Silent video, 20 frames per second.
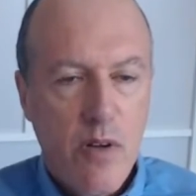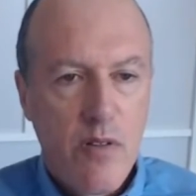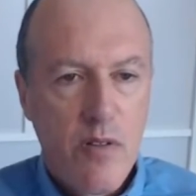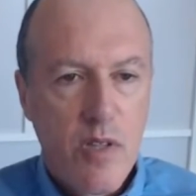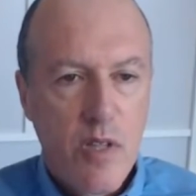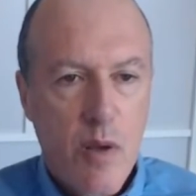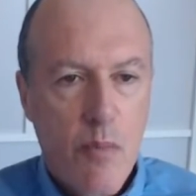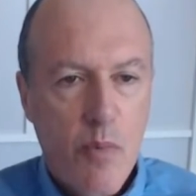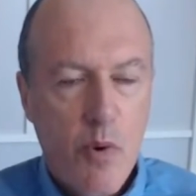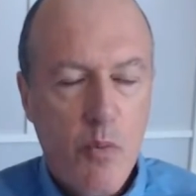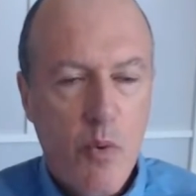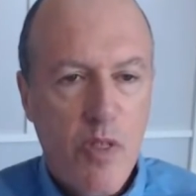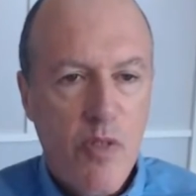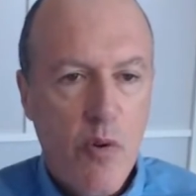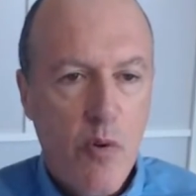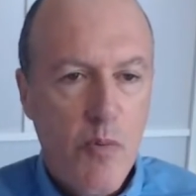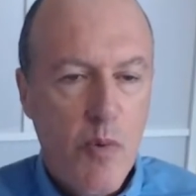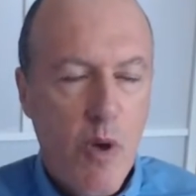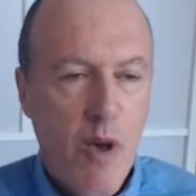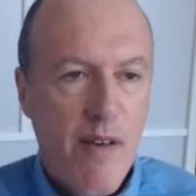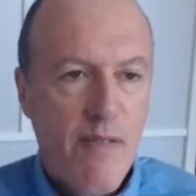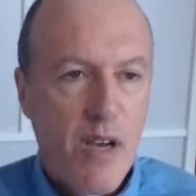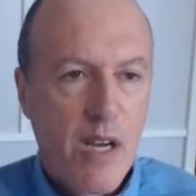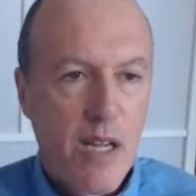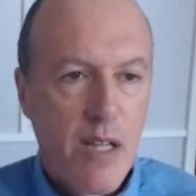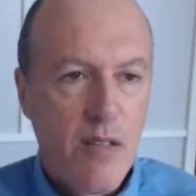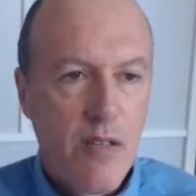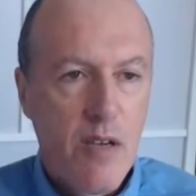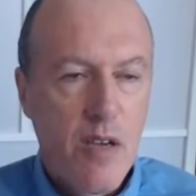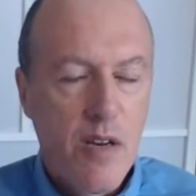and someone with whom you have a
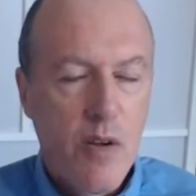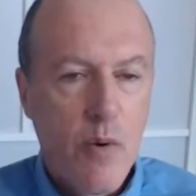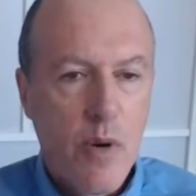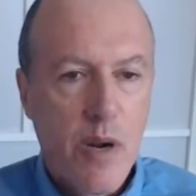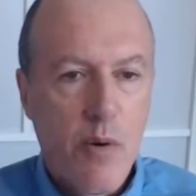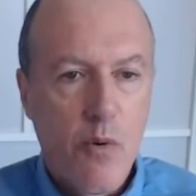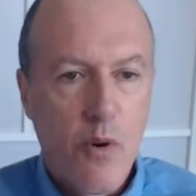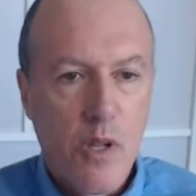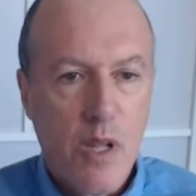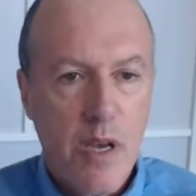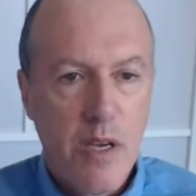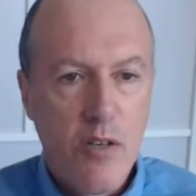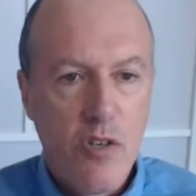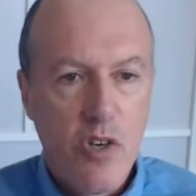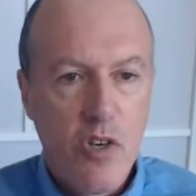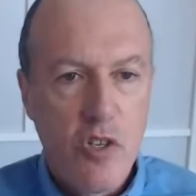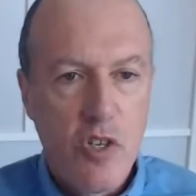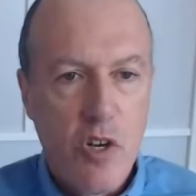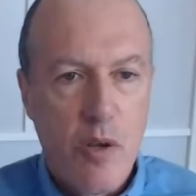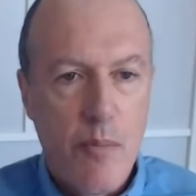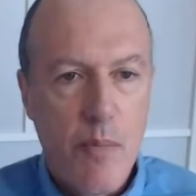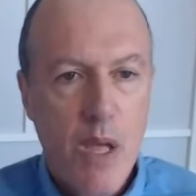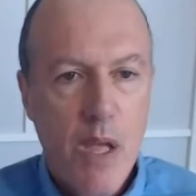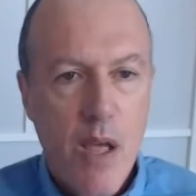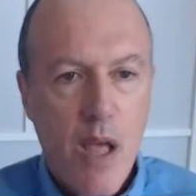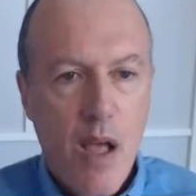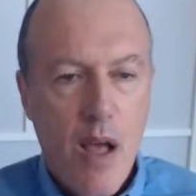continuing relationship.